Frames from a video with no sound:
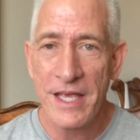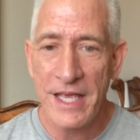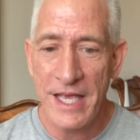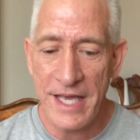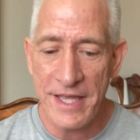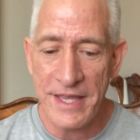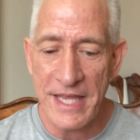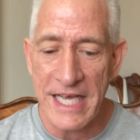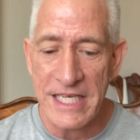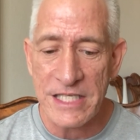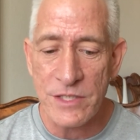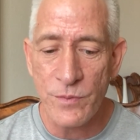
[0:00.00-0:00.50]

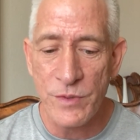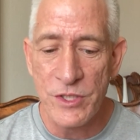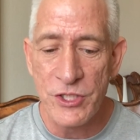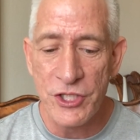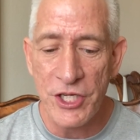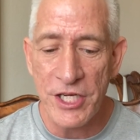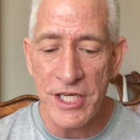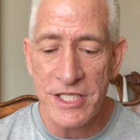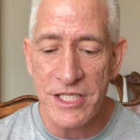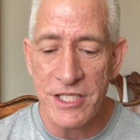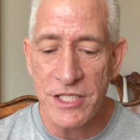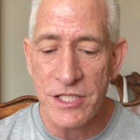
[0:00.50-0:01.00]
And that's when
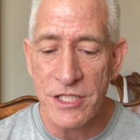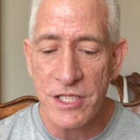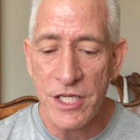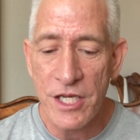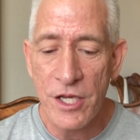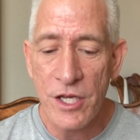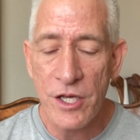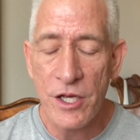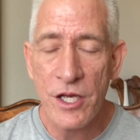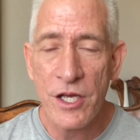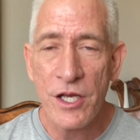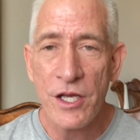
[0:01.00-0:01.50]

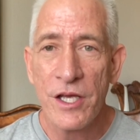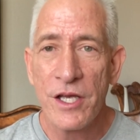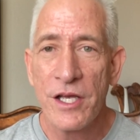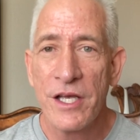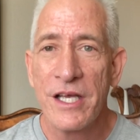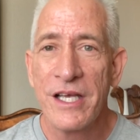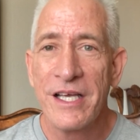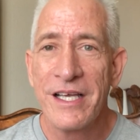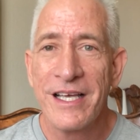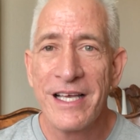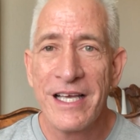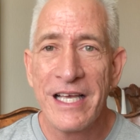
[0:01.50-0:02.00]
Jesus
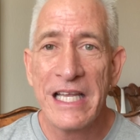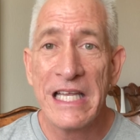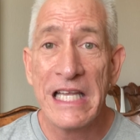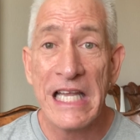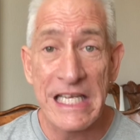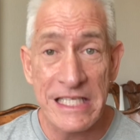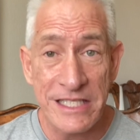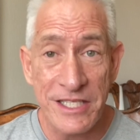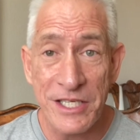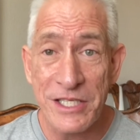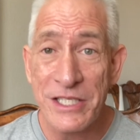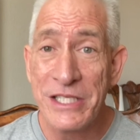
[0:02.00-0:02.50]

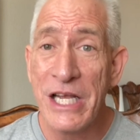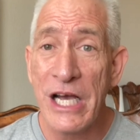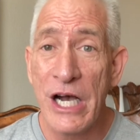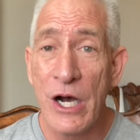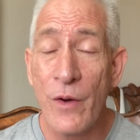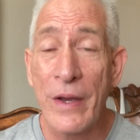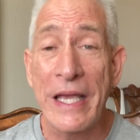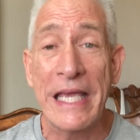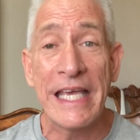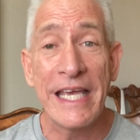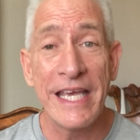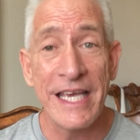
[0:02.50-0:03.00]
lets us
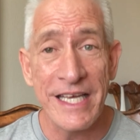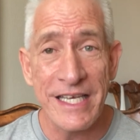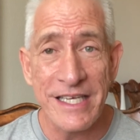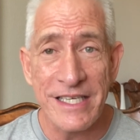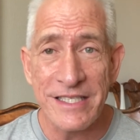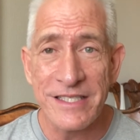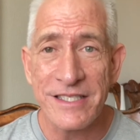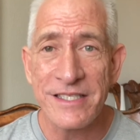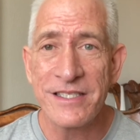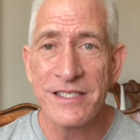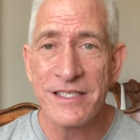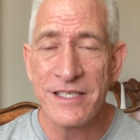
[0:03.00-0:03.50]
know he
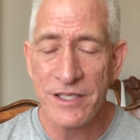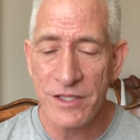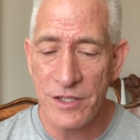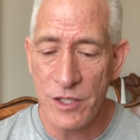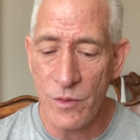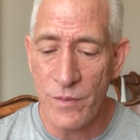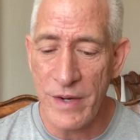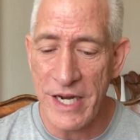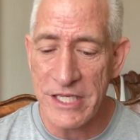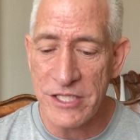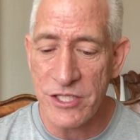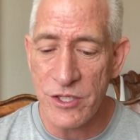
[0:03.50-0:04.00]
is
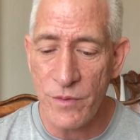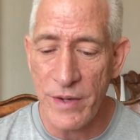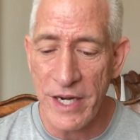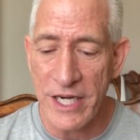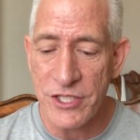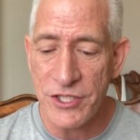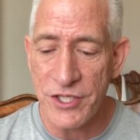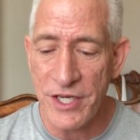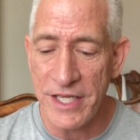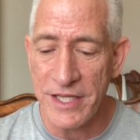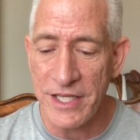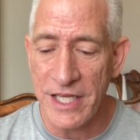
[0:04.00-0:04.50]
the
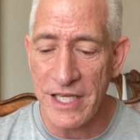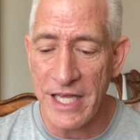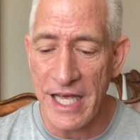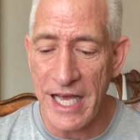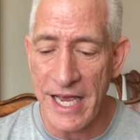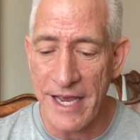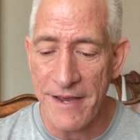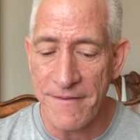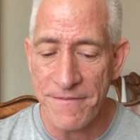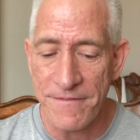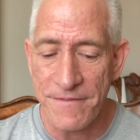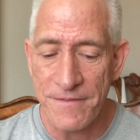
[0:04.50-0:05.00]
resurrection and the
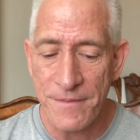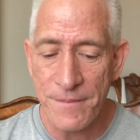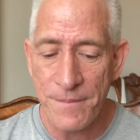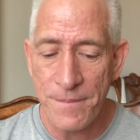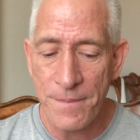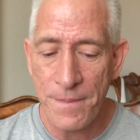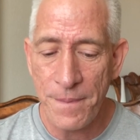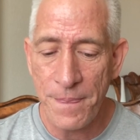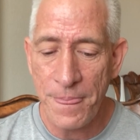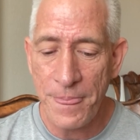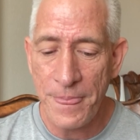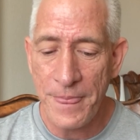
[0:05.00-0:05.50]
life.
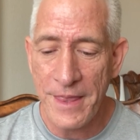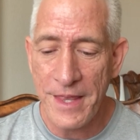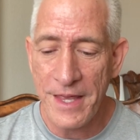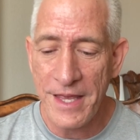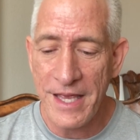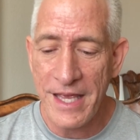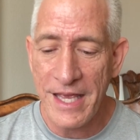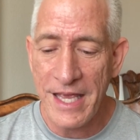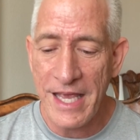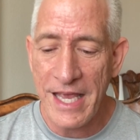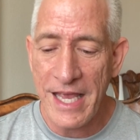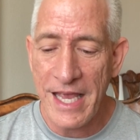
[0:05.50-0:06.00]

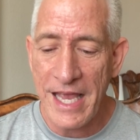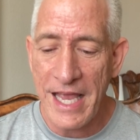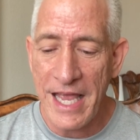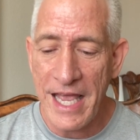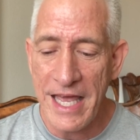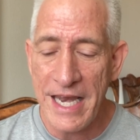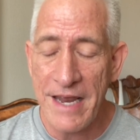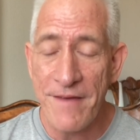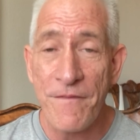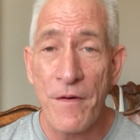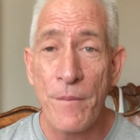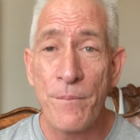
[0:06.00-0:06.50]

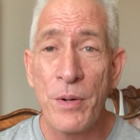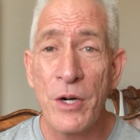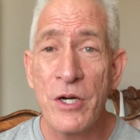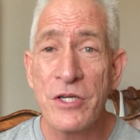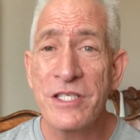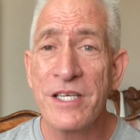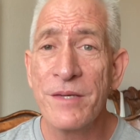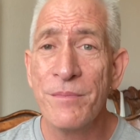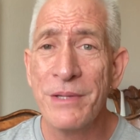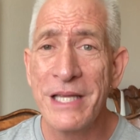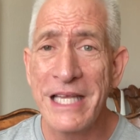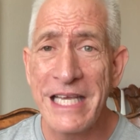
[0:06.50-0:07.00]
And if a
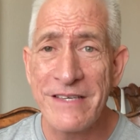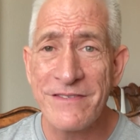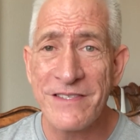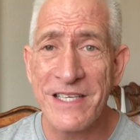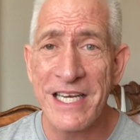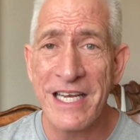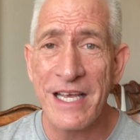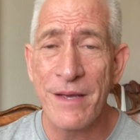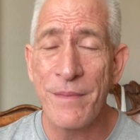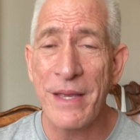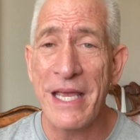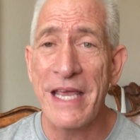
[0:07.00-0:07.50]
person believes
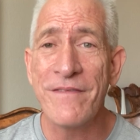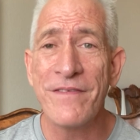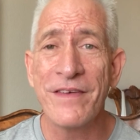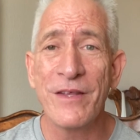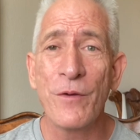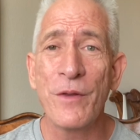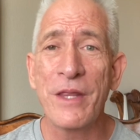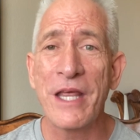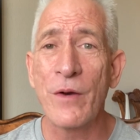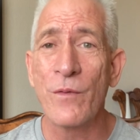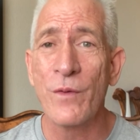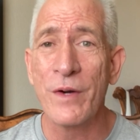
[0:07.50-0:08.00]
in him, even
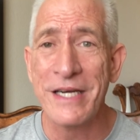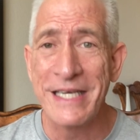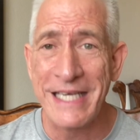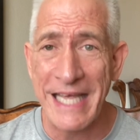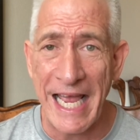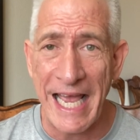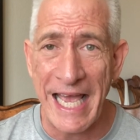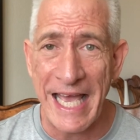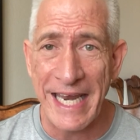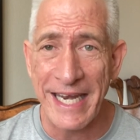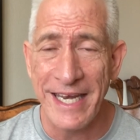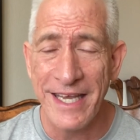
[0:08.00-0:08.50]
though they were
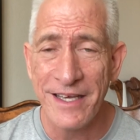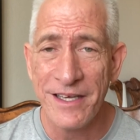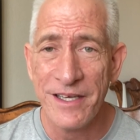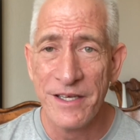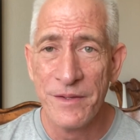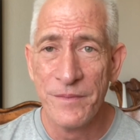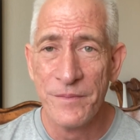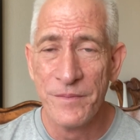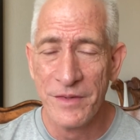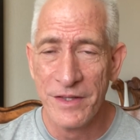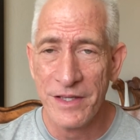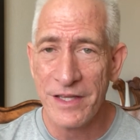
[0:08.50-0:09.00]
dead,
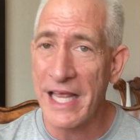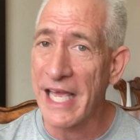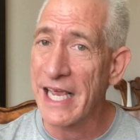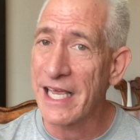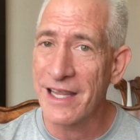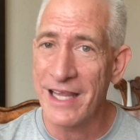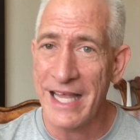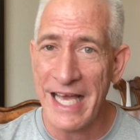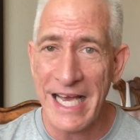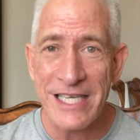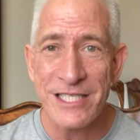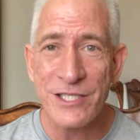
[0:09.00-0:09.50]

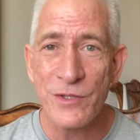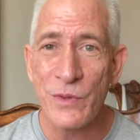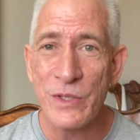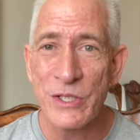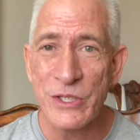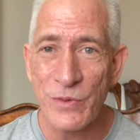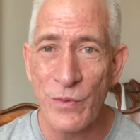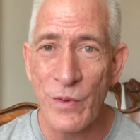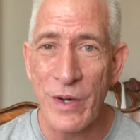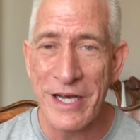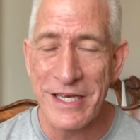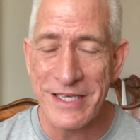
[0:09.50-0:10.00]
like
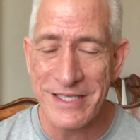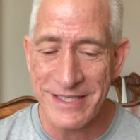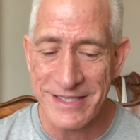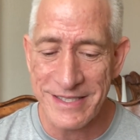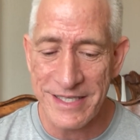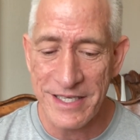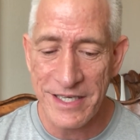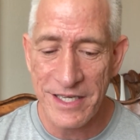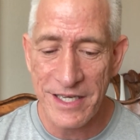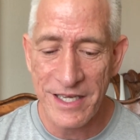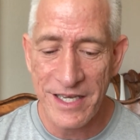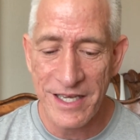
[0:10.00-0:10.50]
Lazarus was,
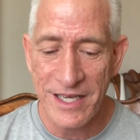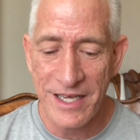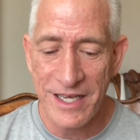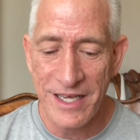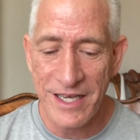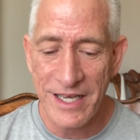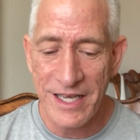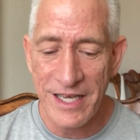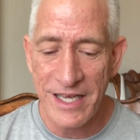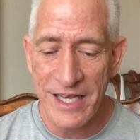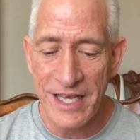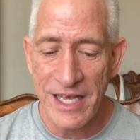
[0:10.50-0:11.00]

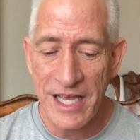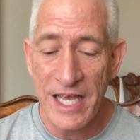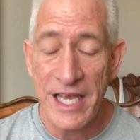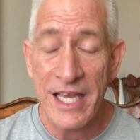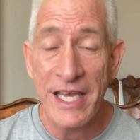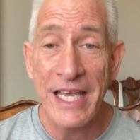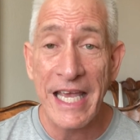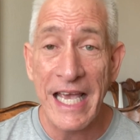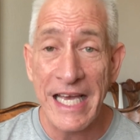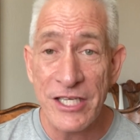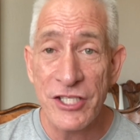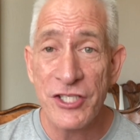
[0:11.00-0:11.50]

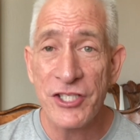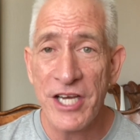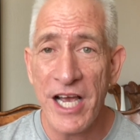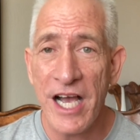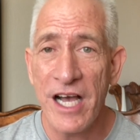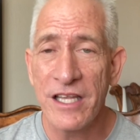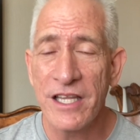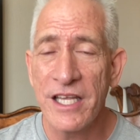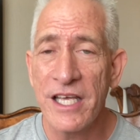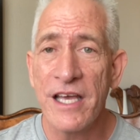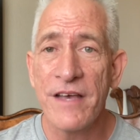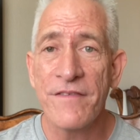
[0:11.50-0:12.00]
yet
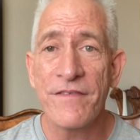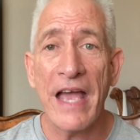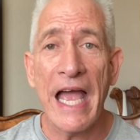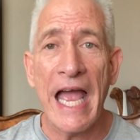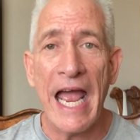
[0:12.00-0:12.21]
shall live.